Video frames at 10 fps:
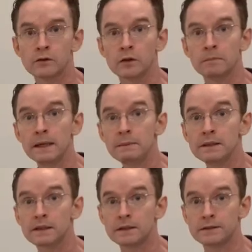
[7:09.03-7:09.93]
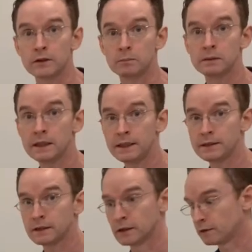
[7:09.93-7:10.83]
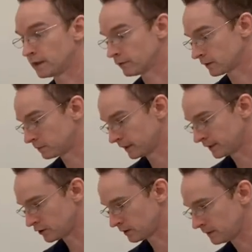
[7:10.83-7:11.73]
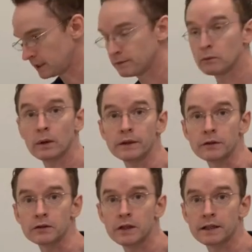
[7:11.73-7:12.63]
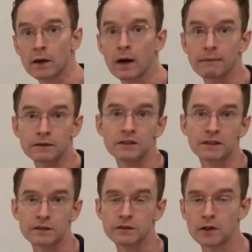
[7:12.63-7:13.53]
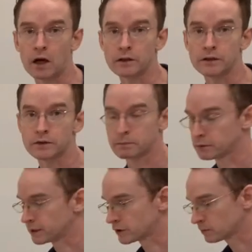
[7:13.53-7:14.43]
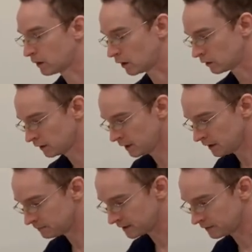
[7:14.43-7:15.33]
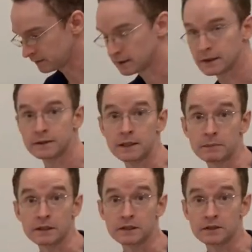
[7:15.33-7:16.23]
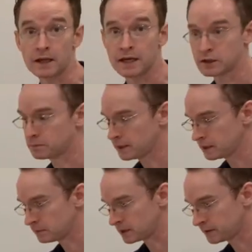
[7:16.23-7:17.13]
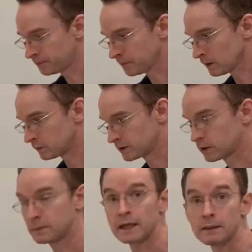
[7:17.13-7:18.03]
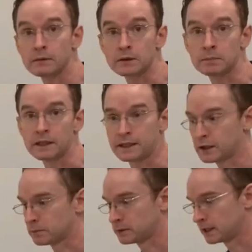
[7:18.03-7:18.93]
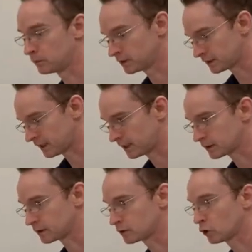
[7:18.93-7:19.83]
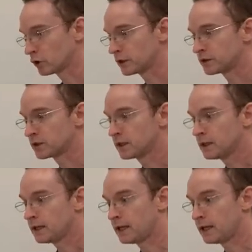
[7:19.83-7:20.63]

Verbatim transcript: So the babies can still play in the Lovevery Play Gym even when they're sitting. Now, obviously, this doll is pretty small, but even a typically sized baby would still be able to play in here, play with the dangling toys,